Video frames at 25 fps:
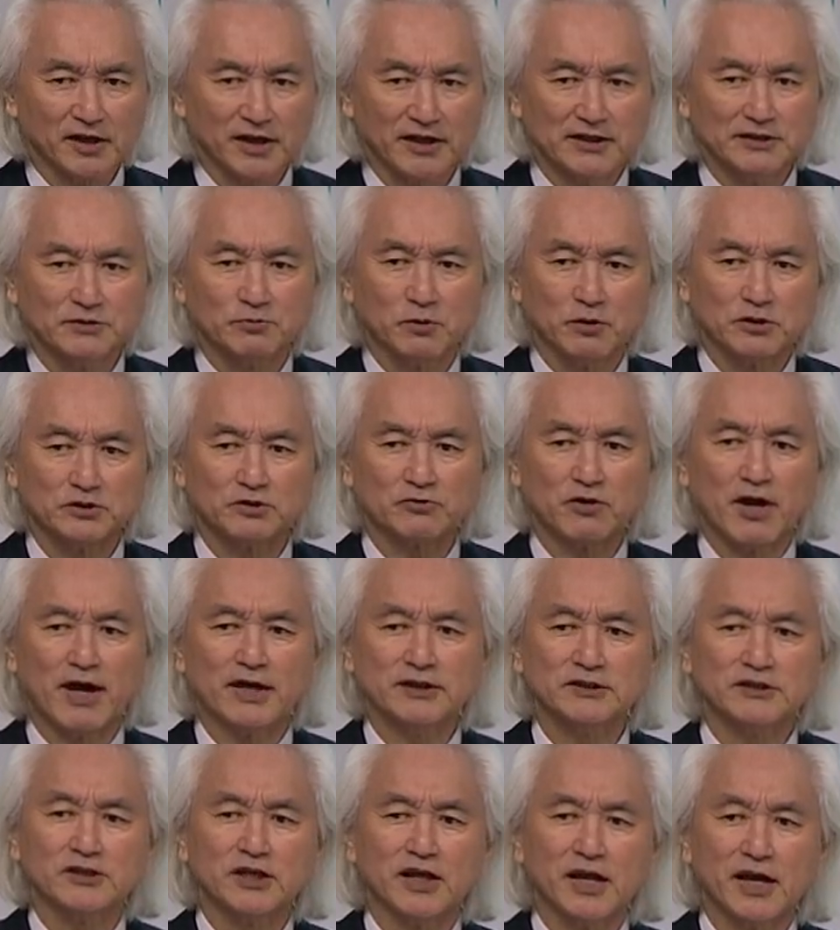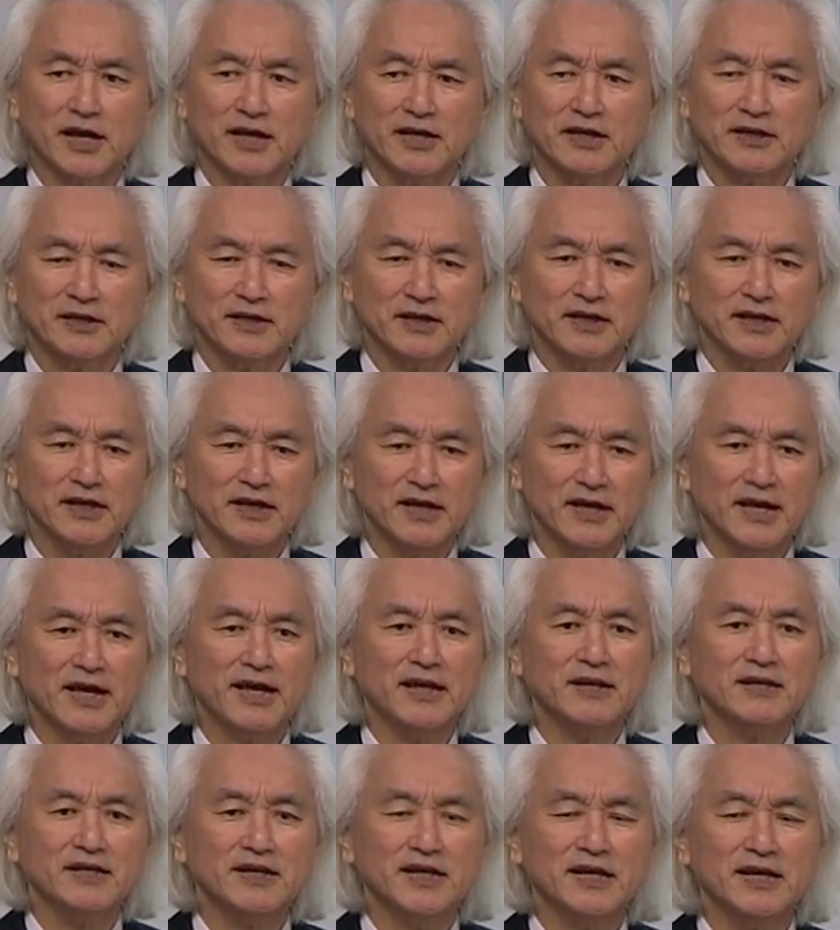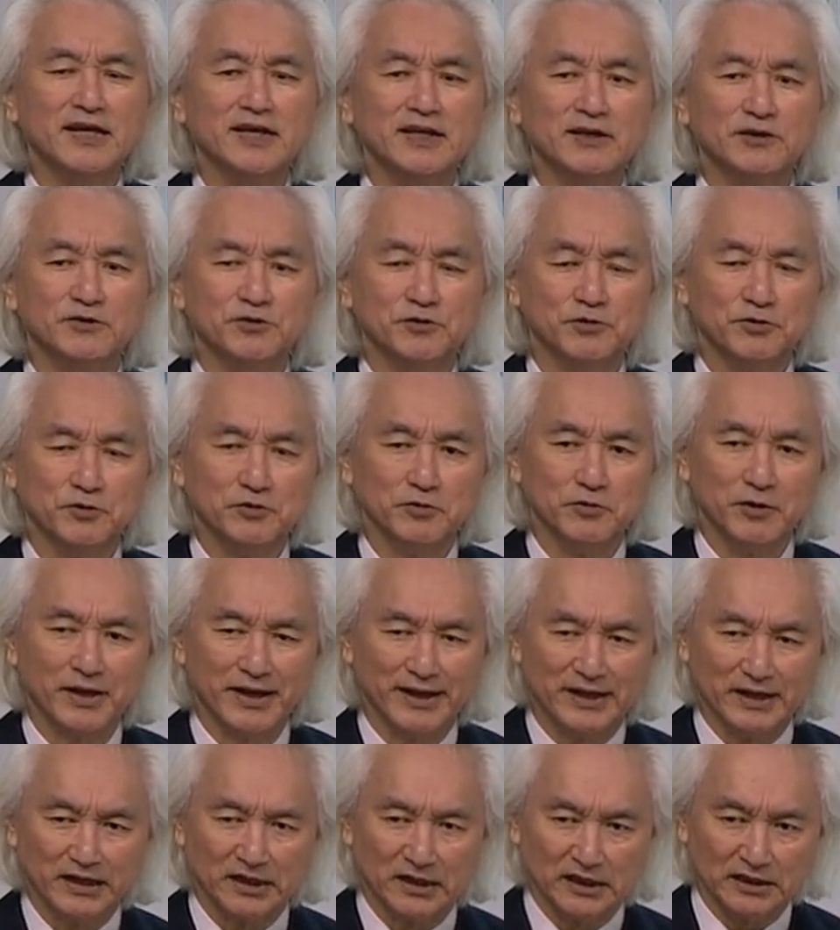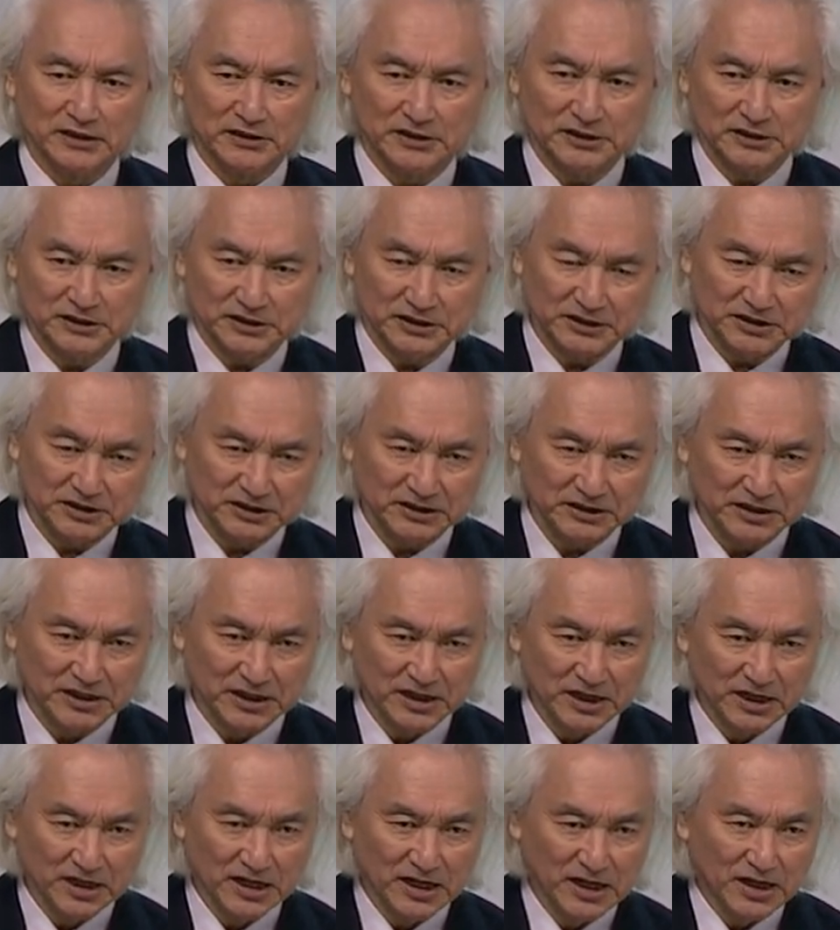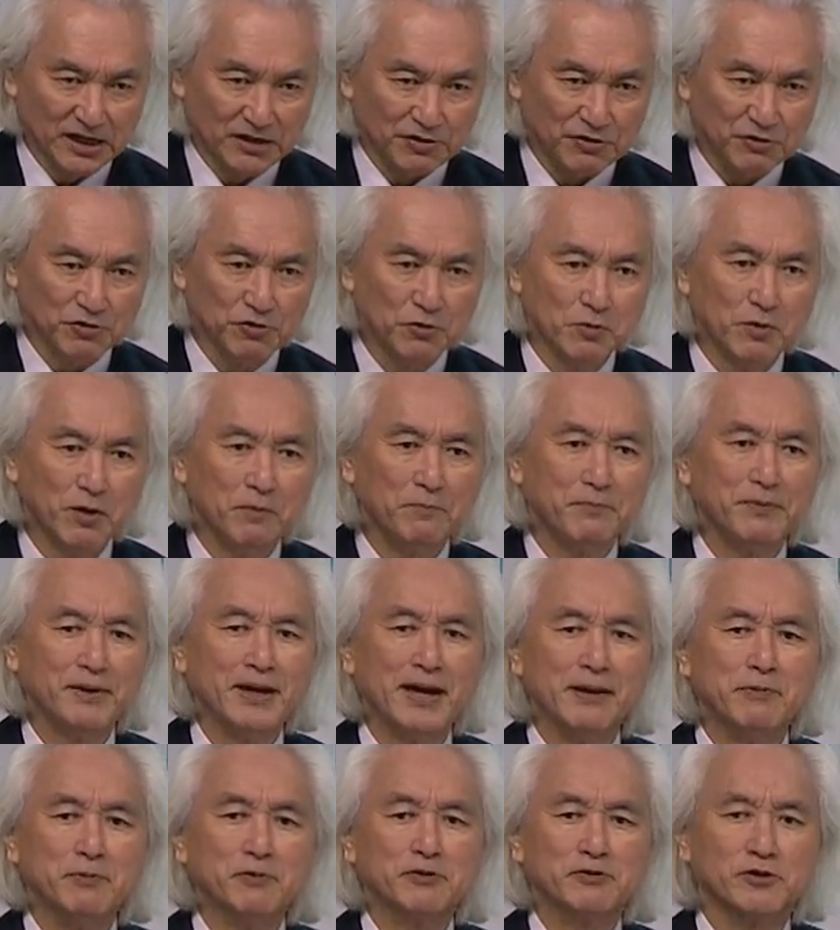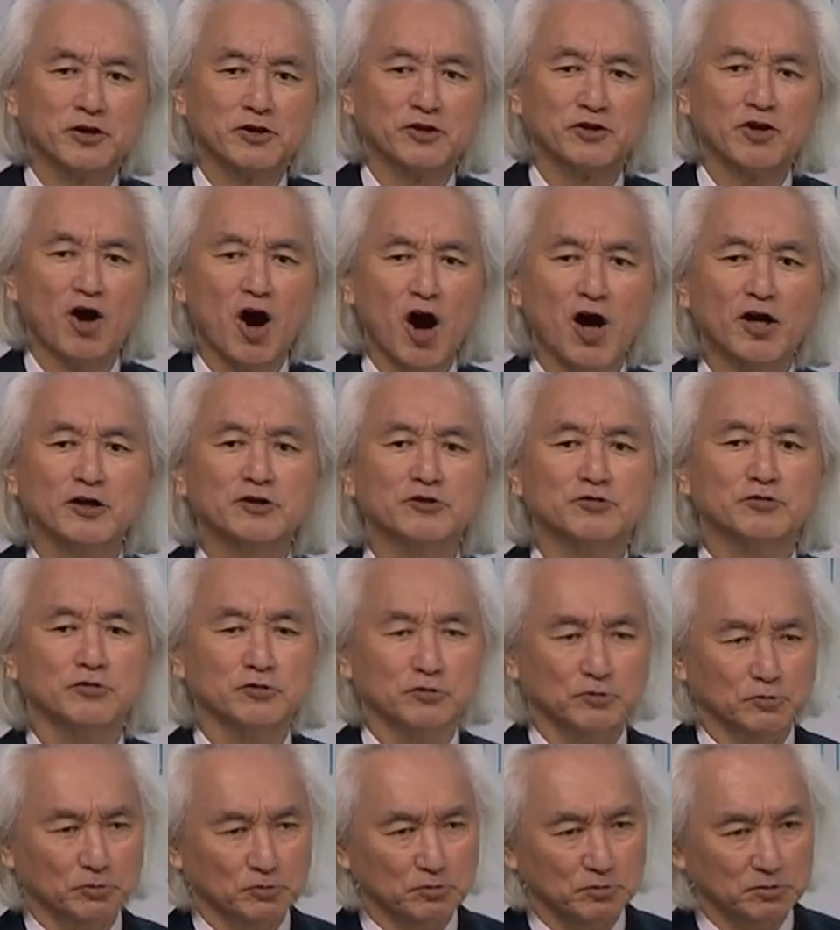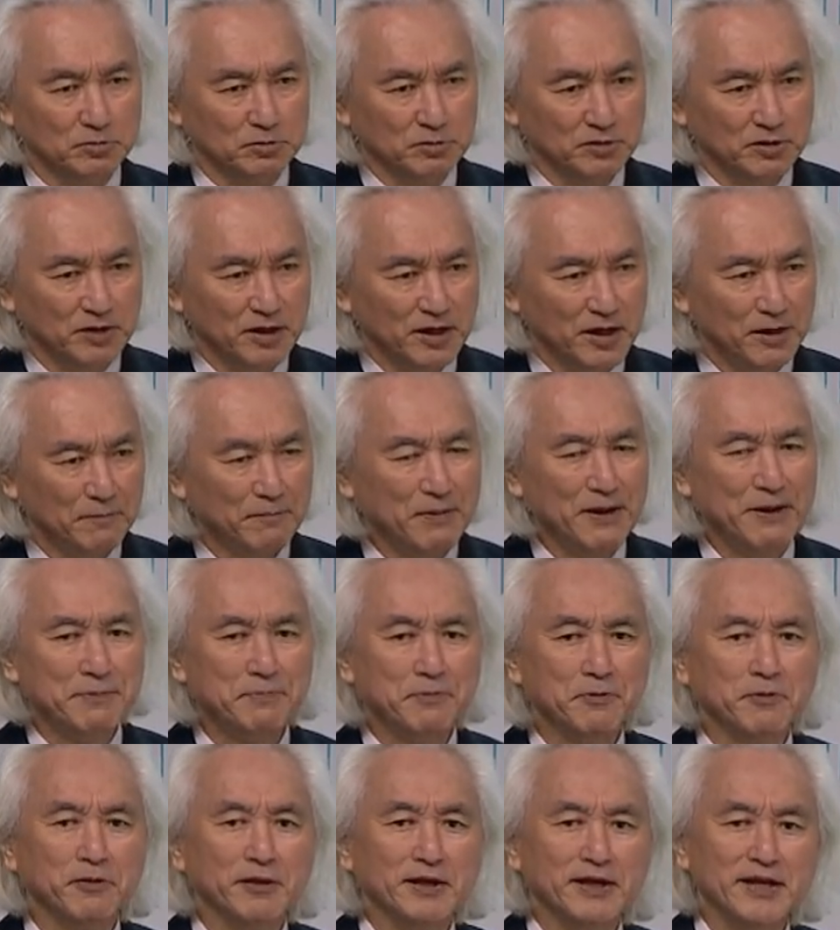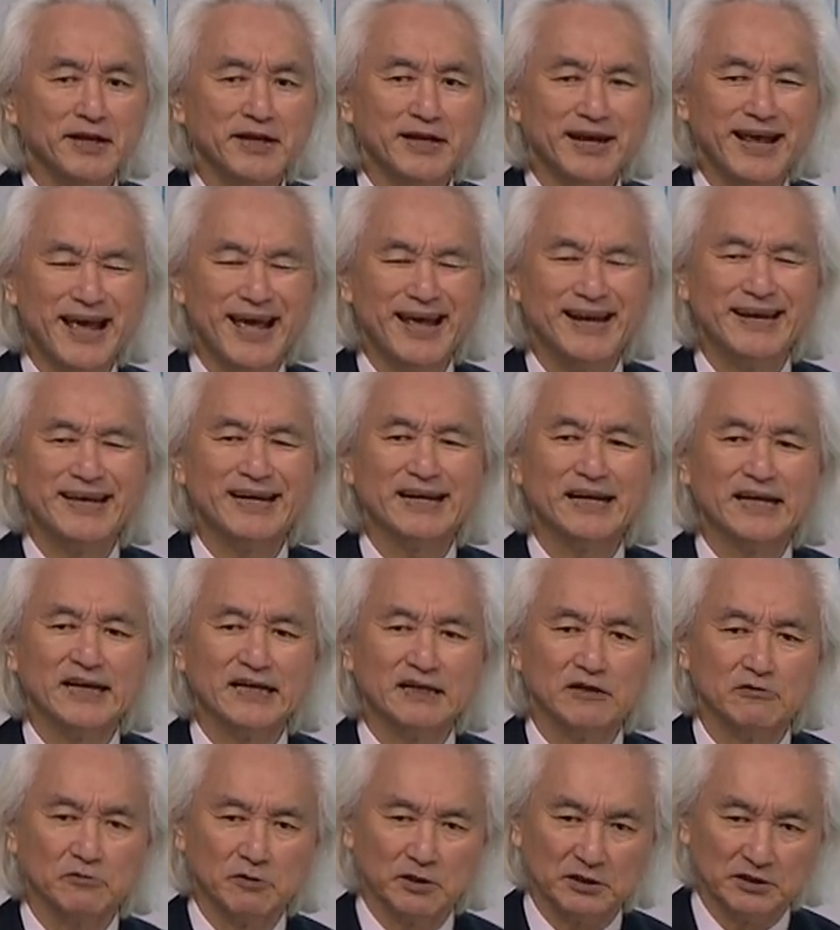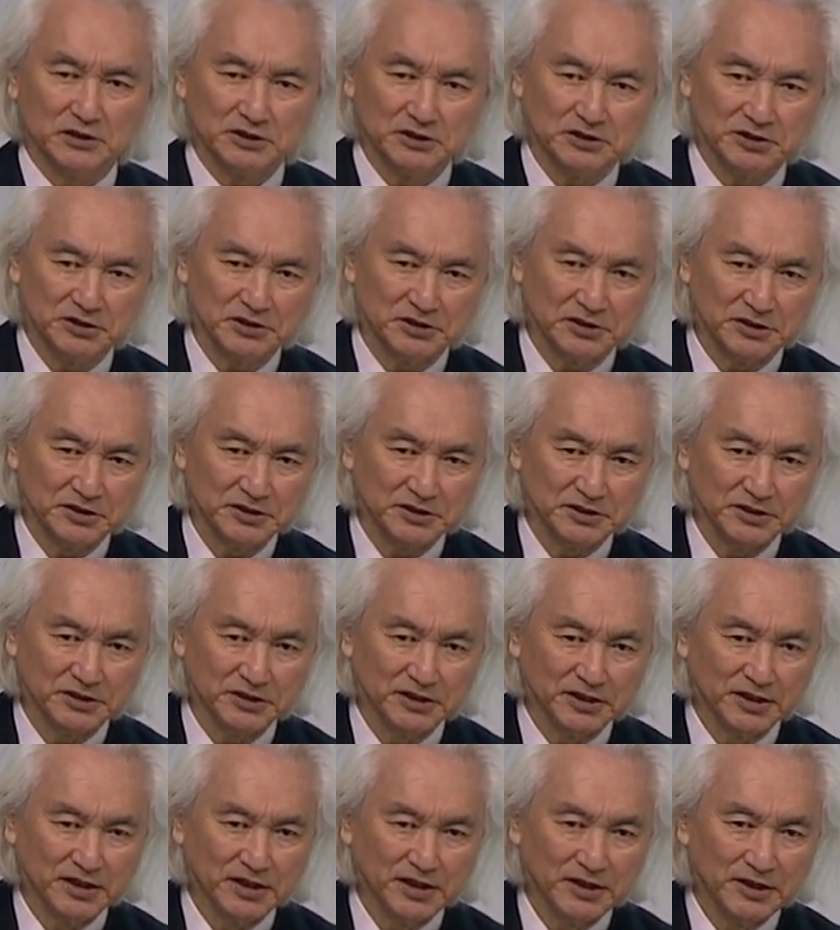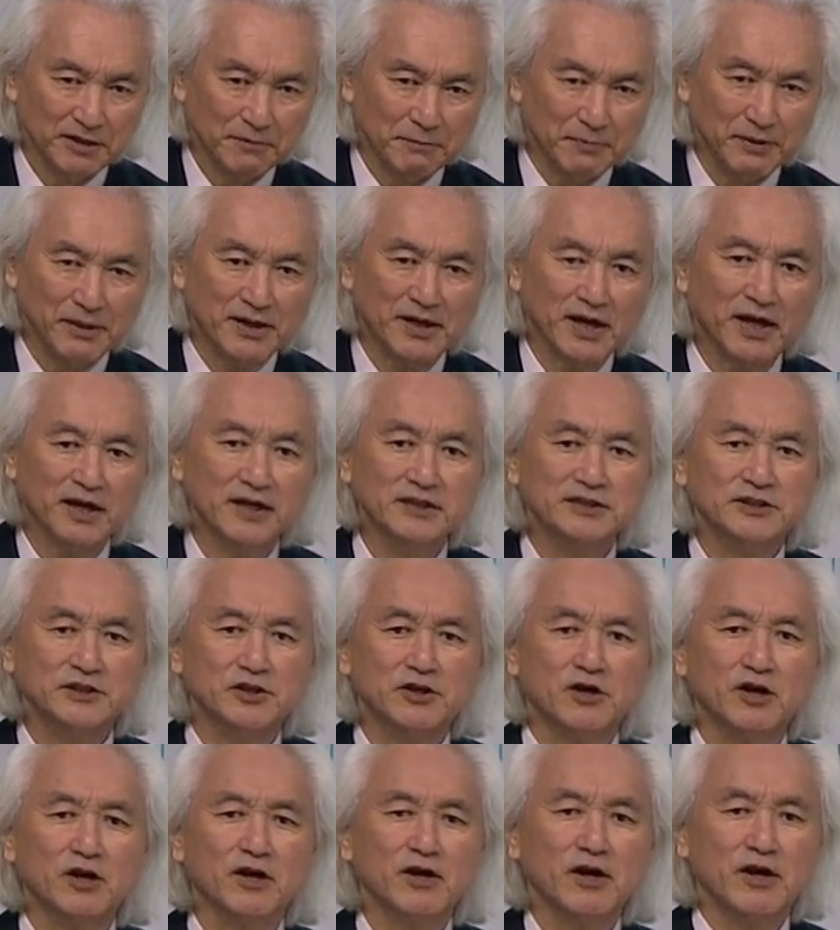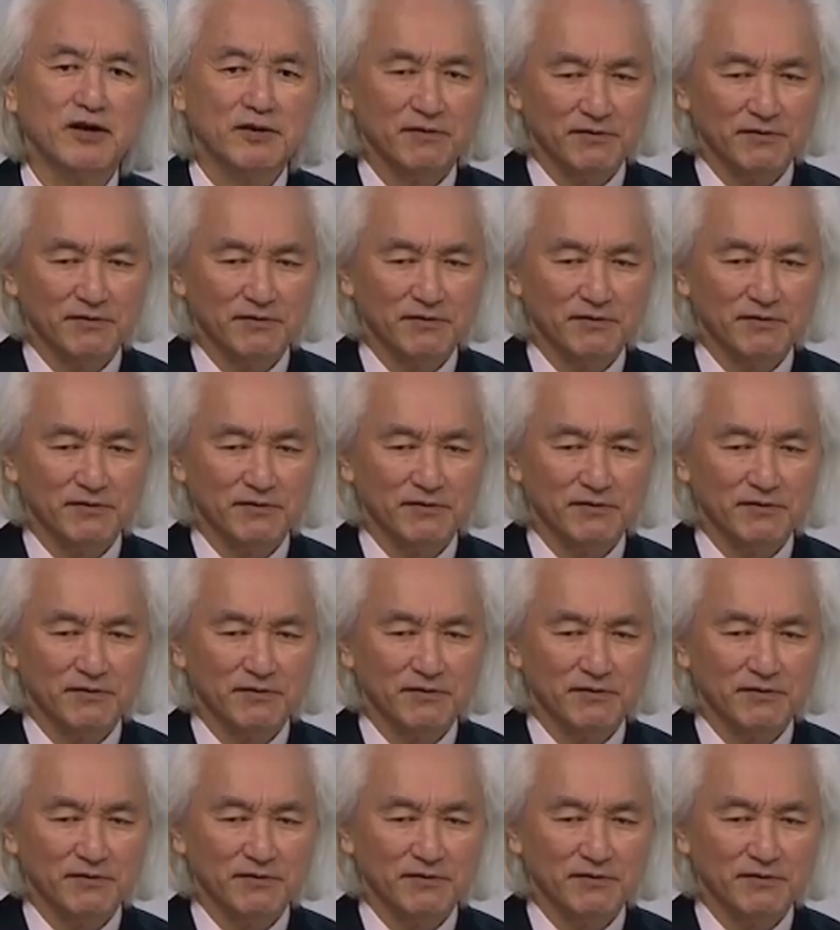lens will translate it into English. You will be able to talk to people in any language because your